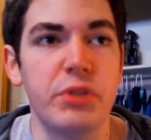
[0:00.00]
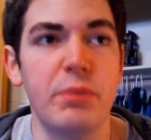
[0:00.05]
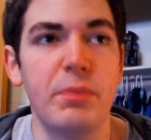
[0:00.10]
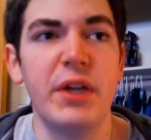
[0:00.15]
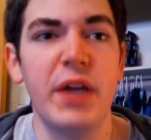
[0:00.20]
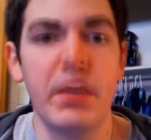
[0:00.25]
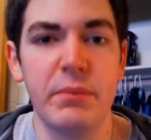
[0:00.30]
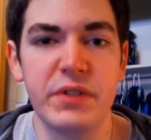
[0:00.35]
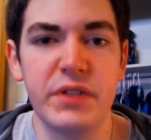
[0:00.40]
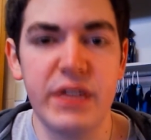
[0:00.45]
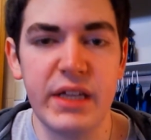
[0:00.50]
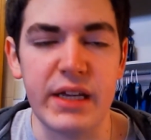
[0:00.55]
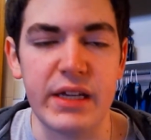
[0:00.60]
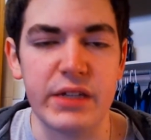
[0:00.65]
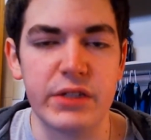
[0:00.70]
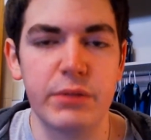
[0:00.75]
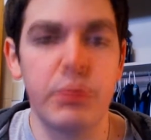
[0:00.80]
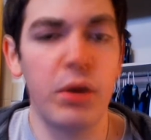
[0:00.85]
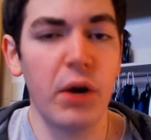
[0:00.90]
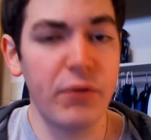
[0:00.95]
It becomes
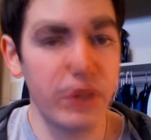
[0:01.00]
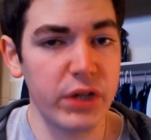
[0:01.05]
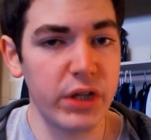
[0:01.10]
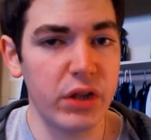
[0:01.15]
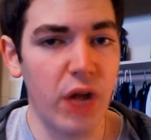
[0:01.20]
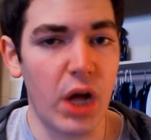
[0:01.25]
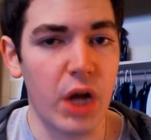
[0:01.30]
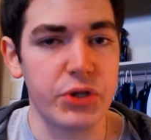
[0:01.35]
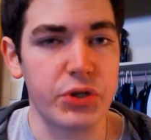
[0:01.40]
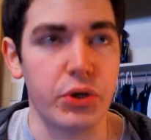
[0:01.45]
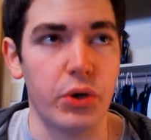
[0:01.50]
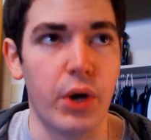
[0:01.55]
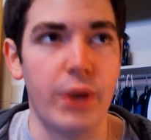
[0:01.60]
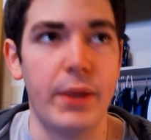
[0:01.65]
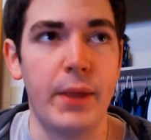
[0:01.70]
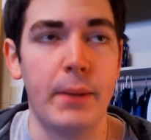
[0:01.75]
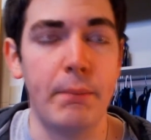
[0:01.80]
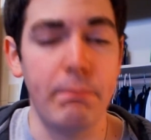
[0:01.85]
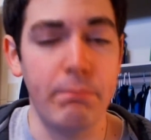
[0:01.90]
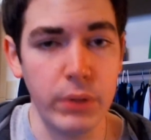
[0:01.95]
geese. Perfectly logical. And
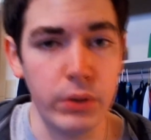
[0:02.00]
then